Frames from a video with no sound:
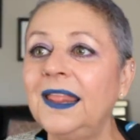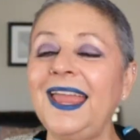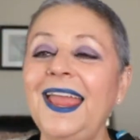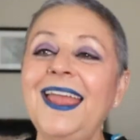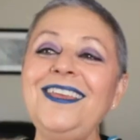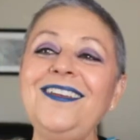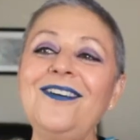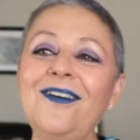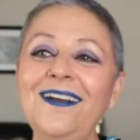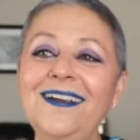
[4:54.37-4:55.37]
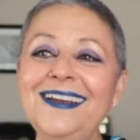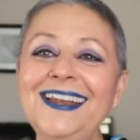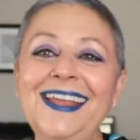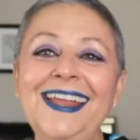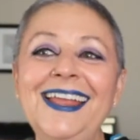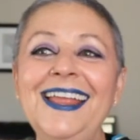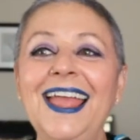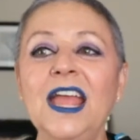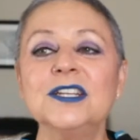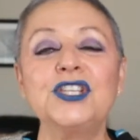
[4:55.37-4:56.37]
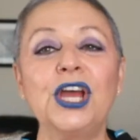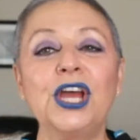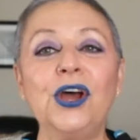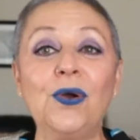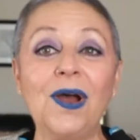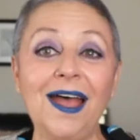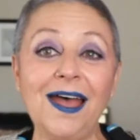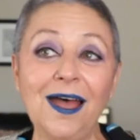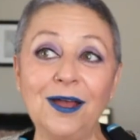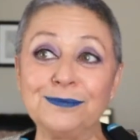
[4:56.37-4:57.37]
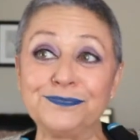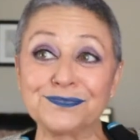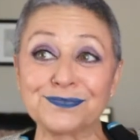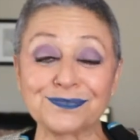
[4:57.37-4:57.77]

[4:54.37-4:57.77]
Thank you, Courtney. So, um,